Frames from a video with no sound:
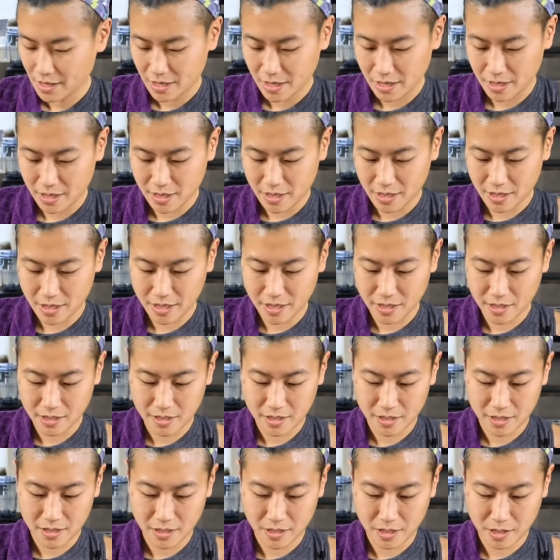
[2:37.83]
and
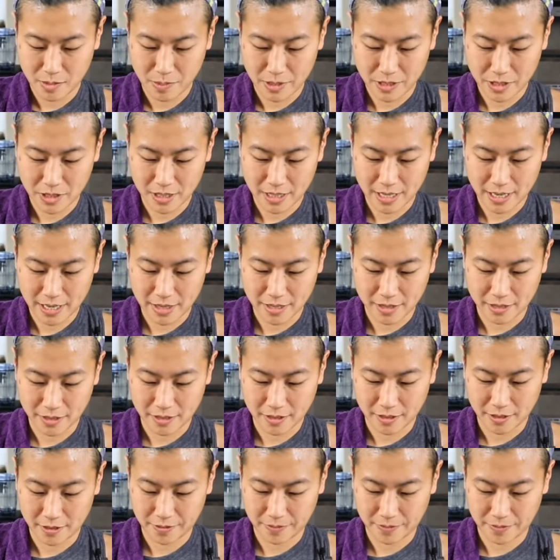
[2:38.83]
then a bunch of scallions,